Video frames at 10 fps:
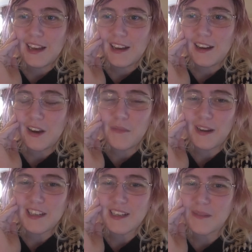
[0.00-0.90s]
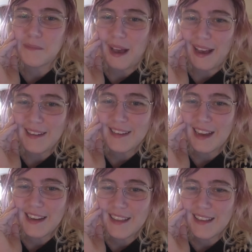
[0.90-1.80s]
her magic is bad
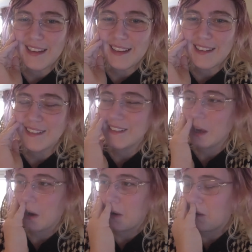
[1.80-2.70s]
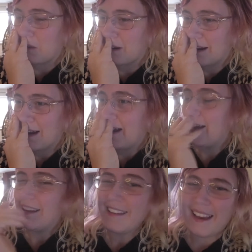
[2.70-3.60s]
kind of thing. So
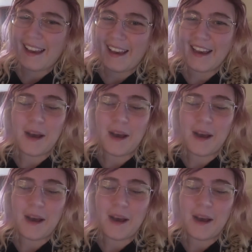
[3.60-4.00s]
yeah, I